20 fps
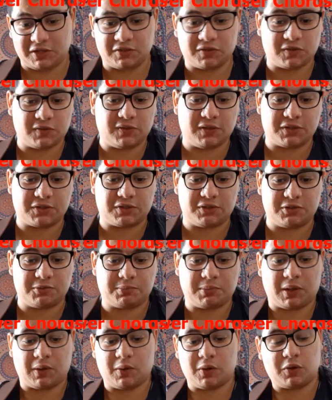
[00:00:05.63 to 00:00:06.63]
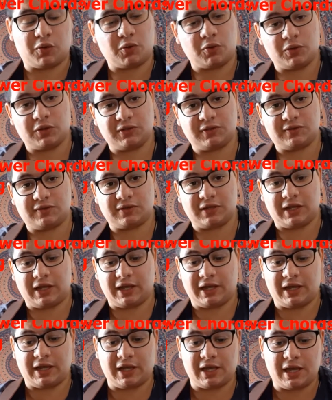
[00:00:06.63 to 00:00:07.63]
Introduction to Power Chords
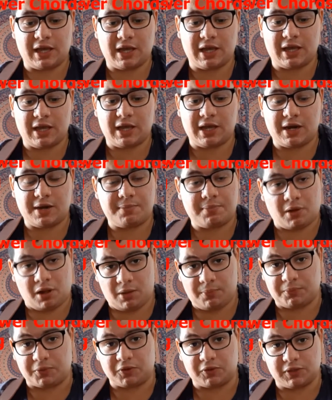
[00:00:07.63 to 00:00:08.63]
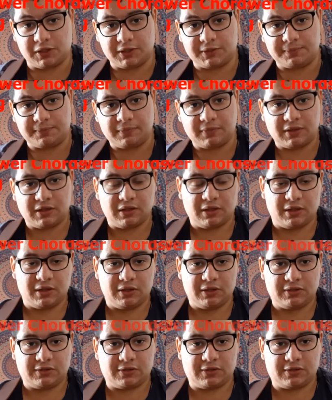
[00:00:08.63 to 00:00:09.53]
and Palm muting.